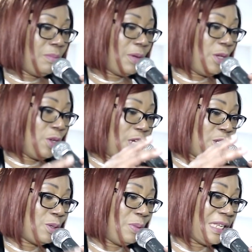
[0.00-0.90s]
But you
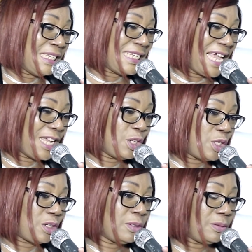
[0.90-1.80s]
need to be
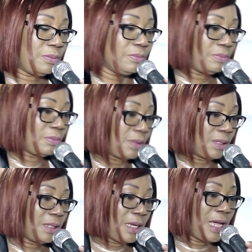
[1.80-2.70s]
intentional
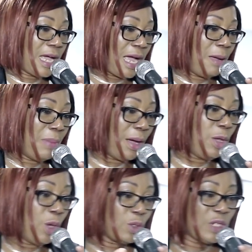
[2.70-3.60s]

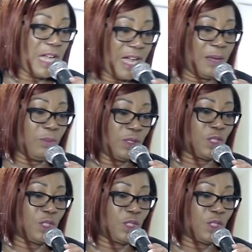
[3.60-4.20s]
about your time with